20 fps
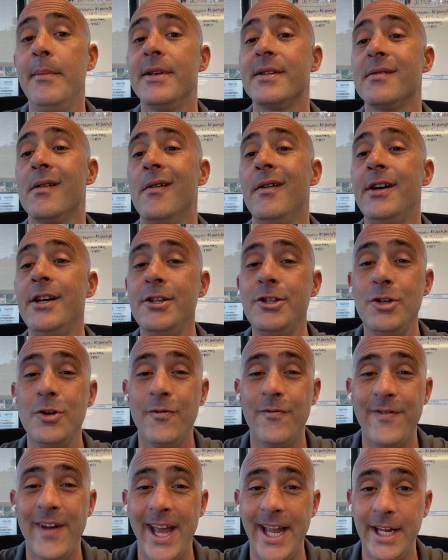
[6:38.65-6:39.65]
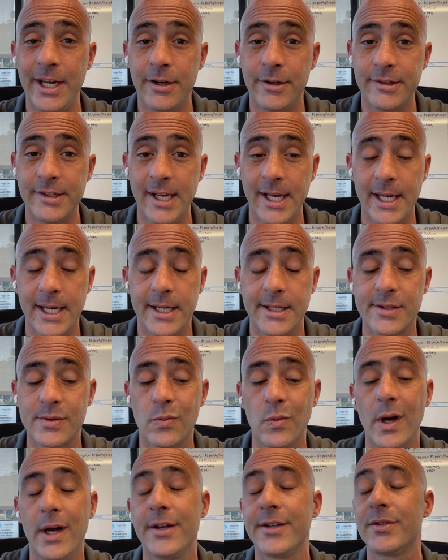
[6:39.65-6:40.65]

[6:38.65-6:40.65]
as long as you vet your tenants well.